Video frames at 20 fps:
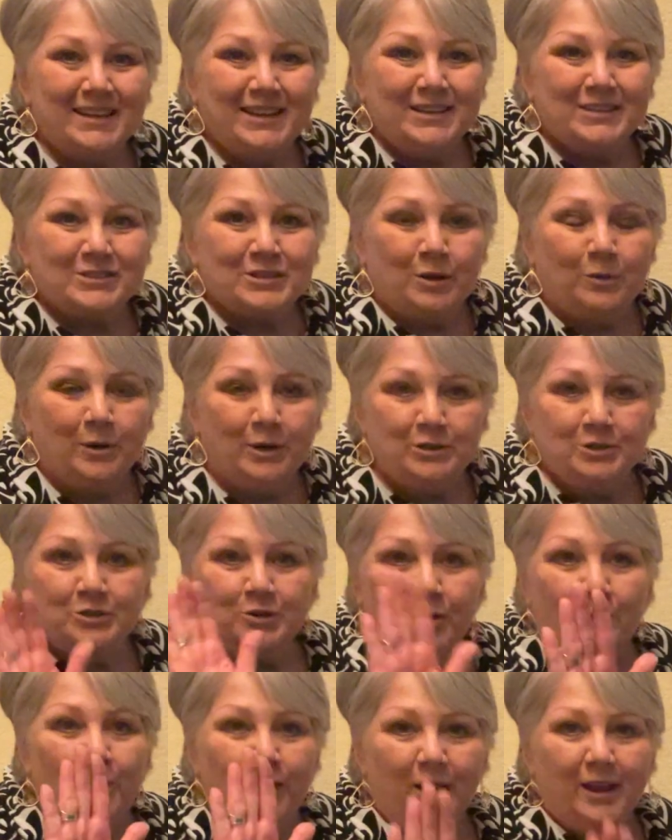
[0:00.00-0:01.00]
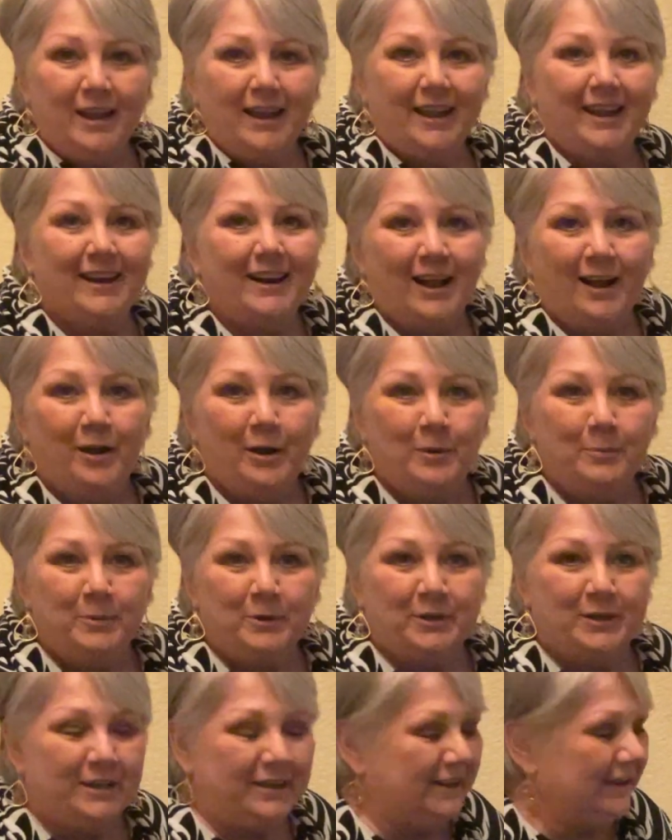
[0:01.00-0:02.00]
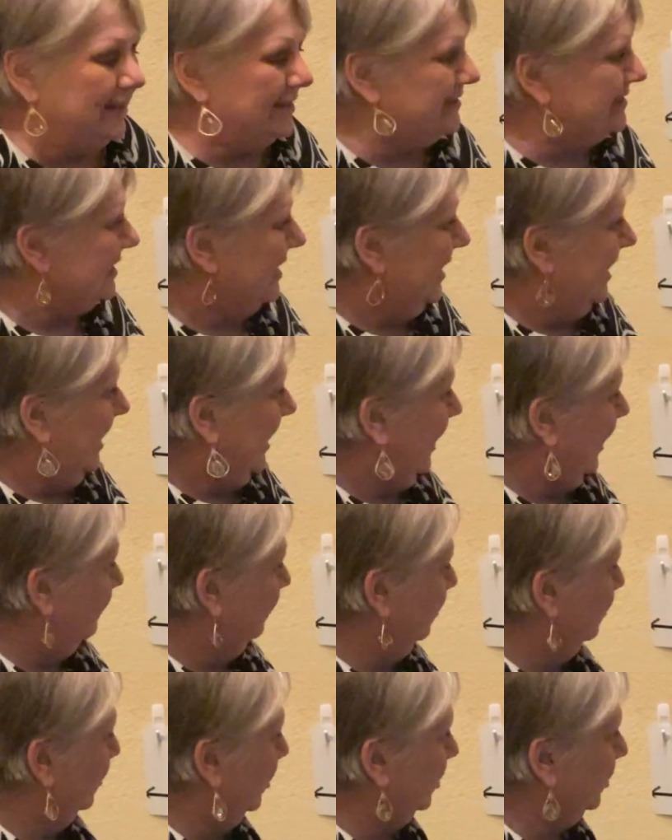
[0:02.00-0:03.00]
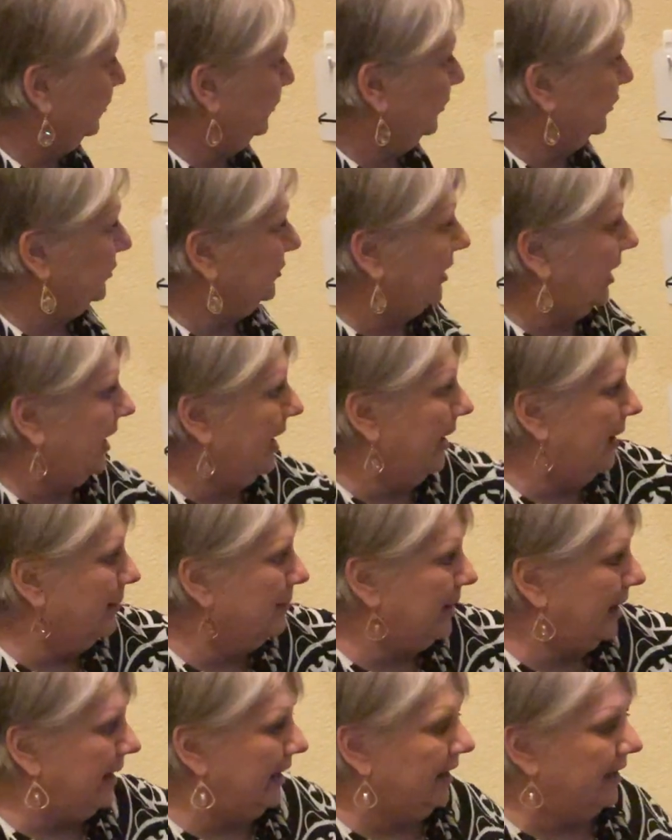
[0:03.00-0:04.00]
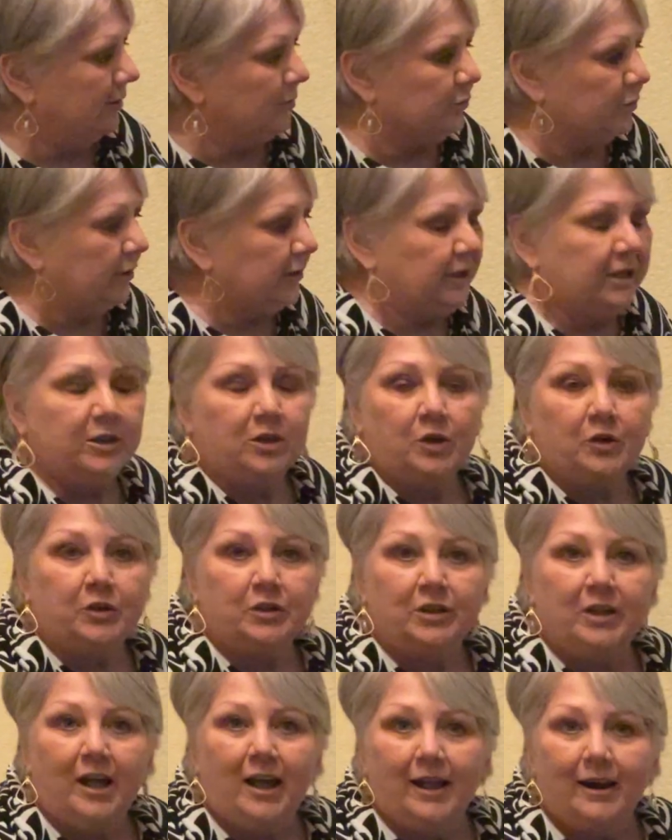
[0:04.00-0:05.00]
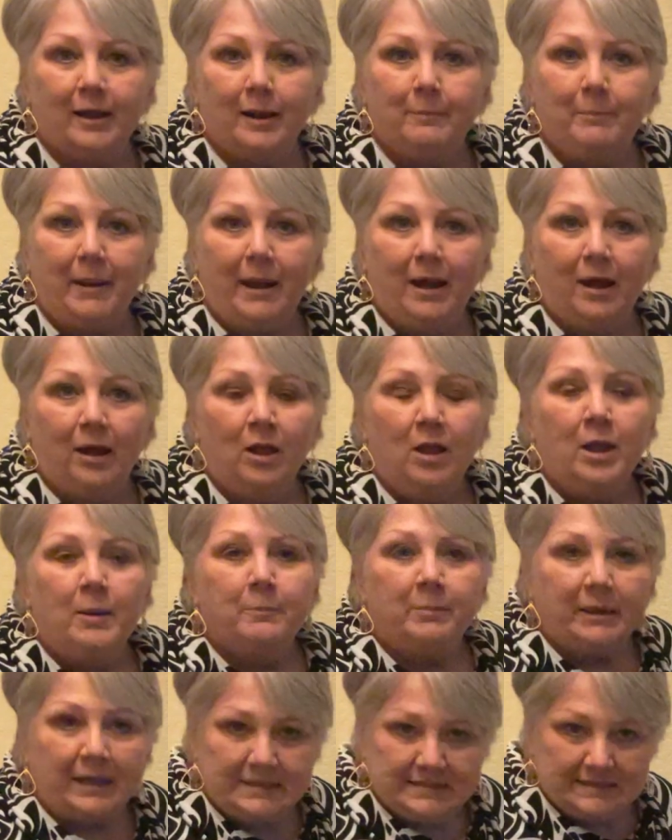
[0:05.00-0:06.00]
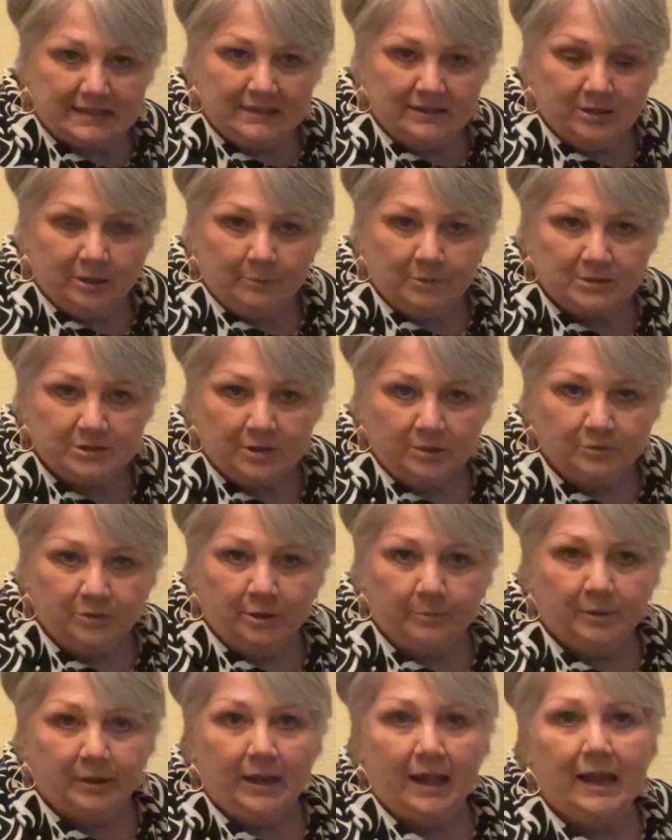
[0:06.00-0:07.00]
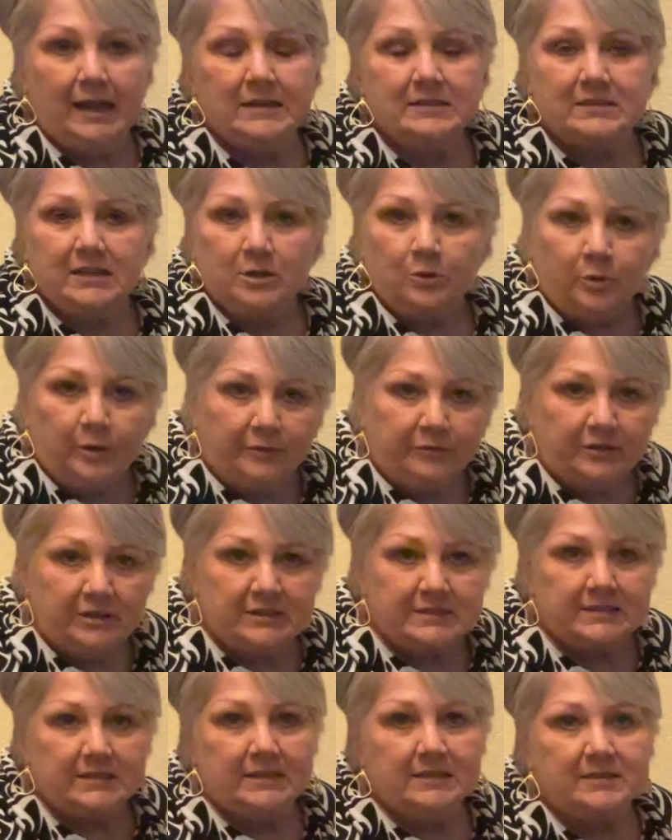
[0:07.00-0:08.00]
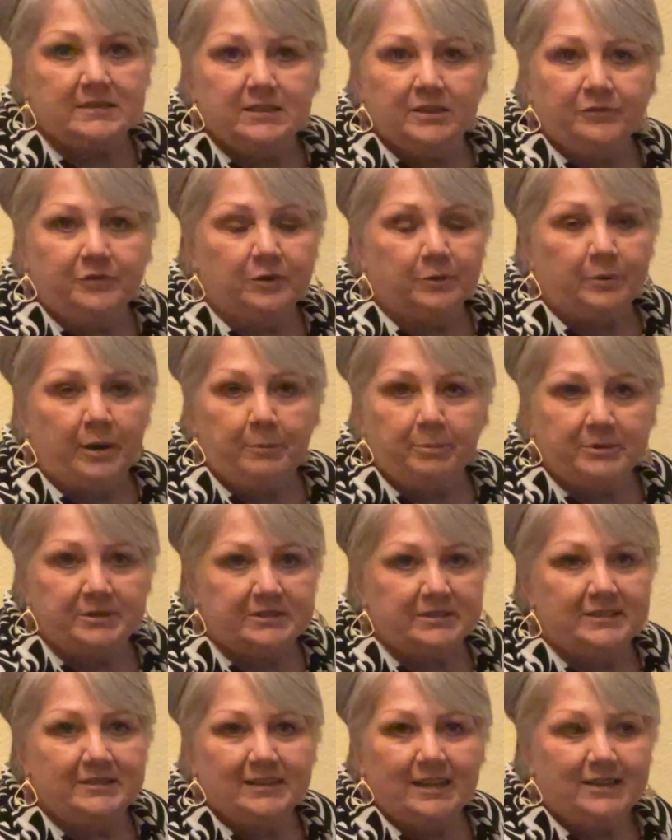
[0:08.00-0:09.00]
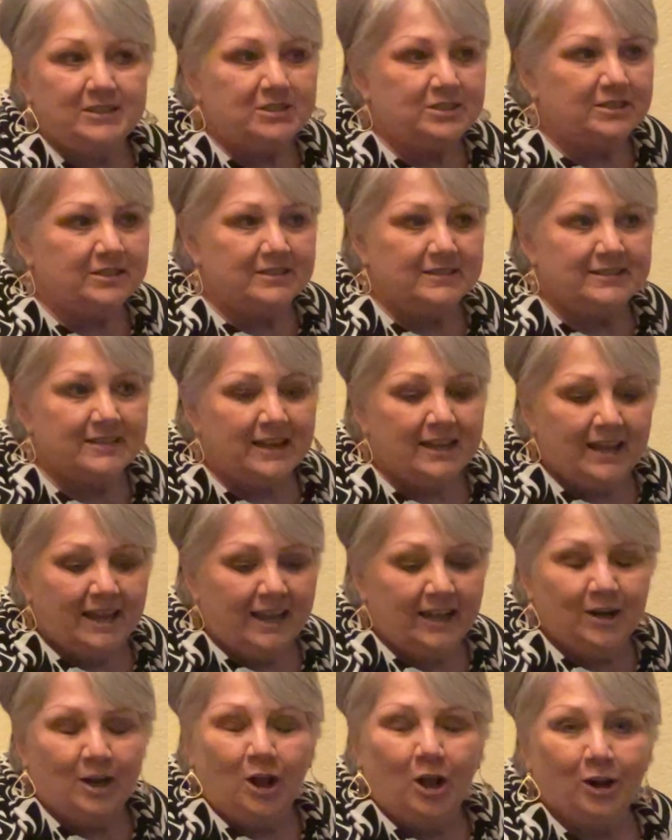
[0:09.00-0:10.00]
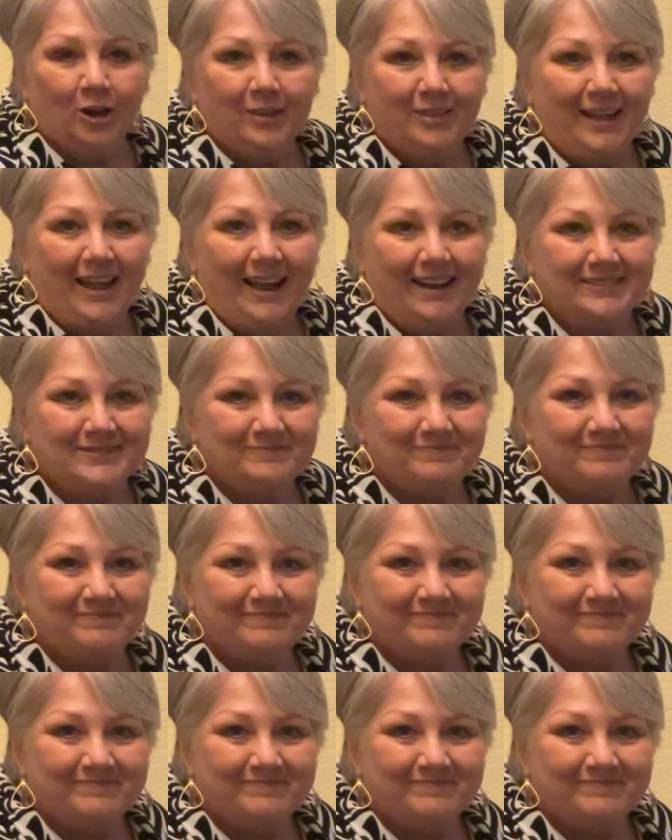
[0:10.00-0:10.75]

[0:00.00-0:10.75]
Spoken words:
So enjoy, and I hope your kids have a wonderful time and really learn a lot about placing numbers on number lines, equivalencies, different representations, and all of that.